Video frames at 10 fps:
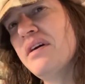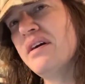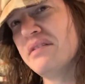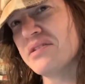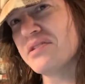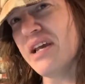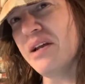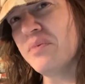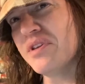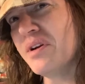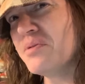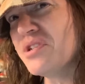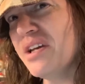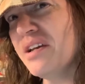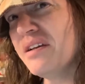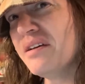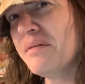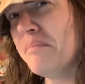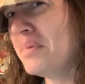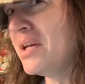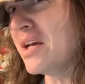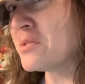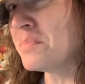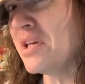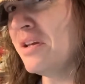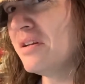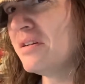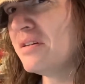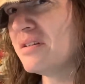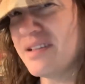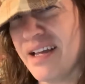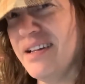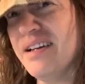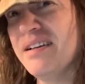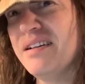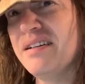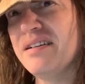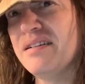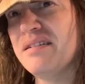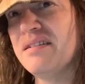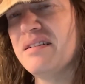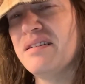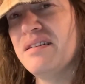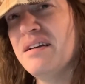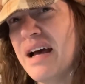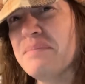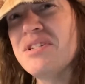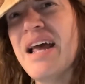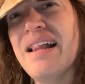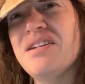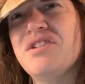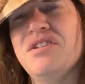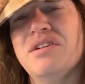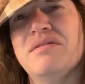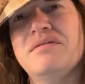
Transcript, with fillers: and stand with an OG BSP? Can you? I'm challenging you.